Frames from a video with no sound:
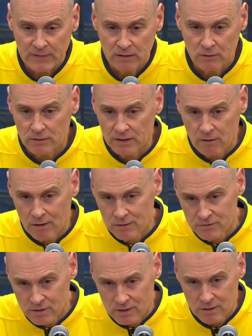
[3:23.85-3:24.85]
It looked like
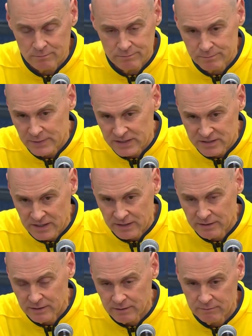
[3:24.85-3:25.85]
Harden's arm
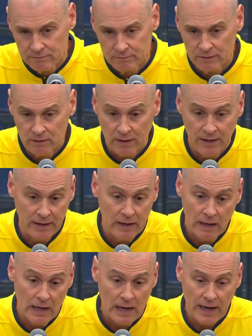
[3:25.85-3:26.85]
extended, and I
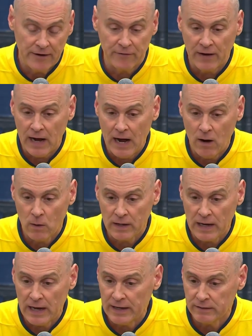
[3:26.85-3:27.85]
don't know how a
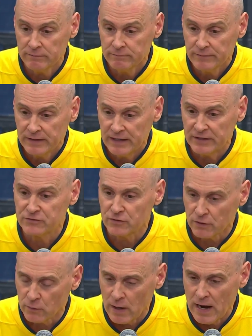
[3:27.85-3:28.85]
guy
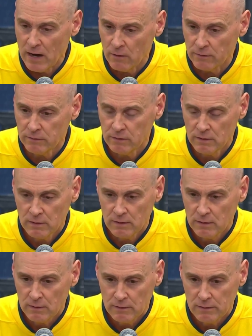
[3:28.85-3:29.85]
hits the ground
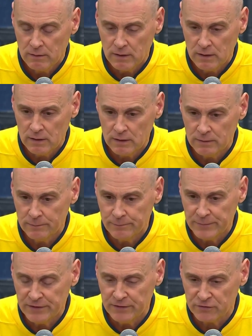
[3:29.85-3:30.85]

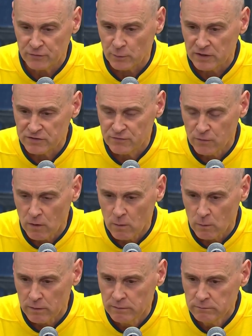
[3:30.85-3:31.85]
and is thrust
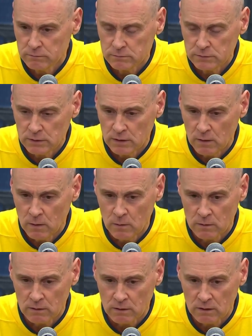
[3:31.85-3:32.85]
forward,
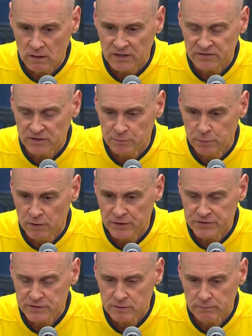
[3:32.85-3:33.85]
unless he's
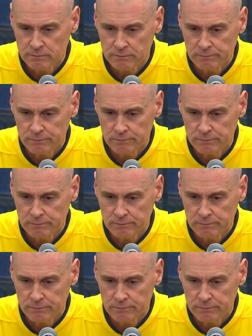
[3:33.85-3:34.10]
pushed.